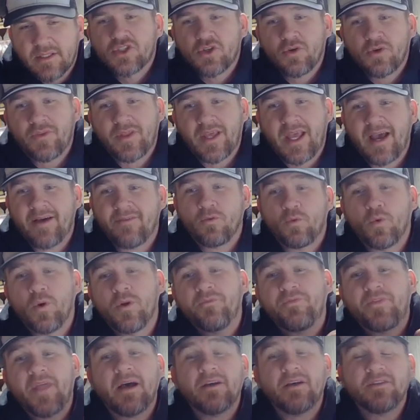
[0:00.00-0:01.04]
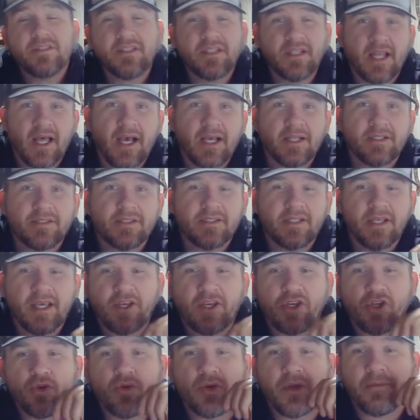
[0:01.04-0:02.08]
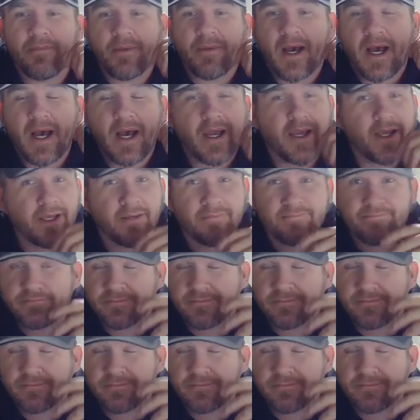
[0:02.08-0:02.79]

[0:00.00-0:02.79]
So they have 1,000 lots, and you can buy,